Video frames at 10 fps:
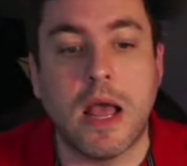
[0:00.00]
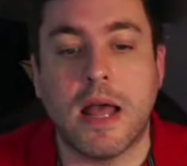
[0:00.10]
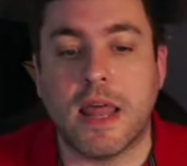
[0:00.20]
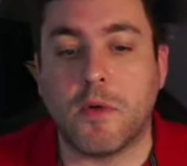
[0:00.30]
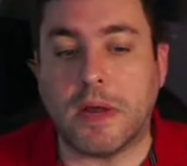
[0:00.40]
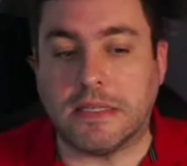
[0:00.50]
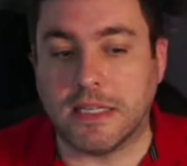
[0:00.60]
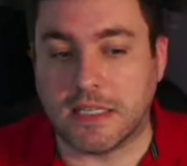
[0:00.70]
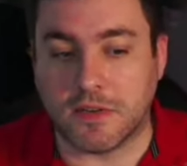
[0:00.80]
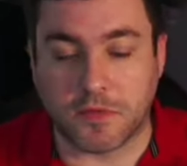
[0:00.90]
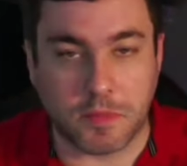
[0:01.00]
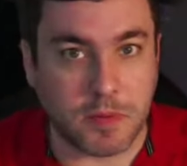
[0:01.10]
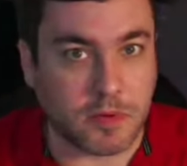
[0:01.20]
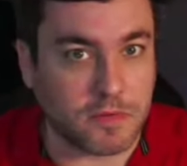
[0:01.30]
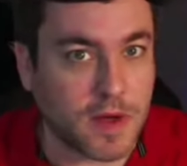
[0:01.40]
That way it's easy for
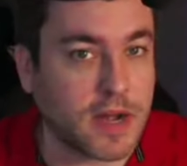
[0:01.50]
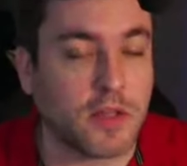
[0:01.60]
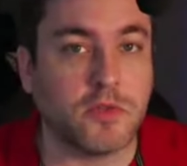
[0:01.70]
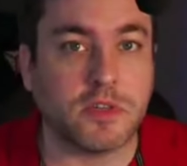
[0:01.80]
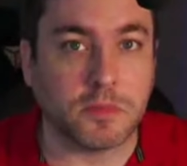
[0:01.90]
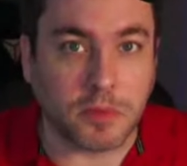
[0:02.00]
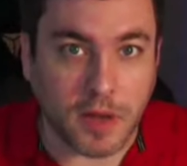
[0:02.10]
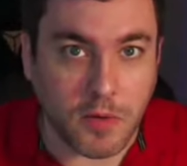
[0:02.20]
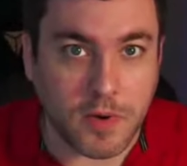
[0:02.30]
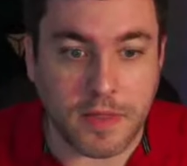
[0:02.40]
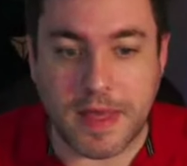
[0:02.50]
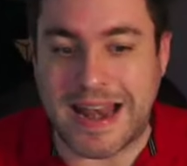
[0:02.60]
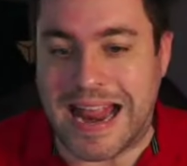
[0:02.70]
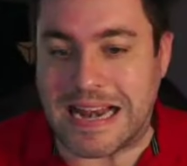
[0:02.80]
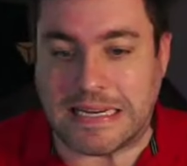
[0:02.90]
people to find others to play with at
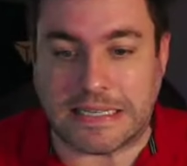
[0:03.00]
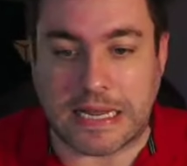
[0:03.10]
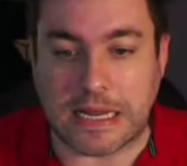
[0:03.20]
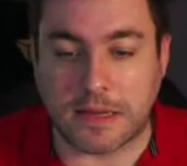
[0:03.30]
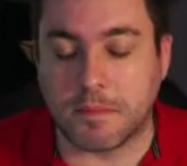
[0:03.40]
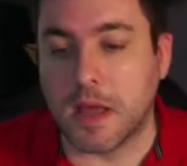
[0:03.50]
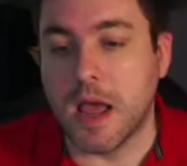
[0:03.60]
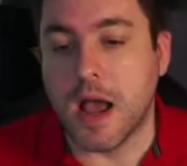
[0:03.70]
any time.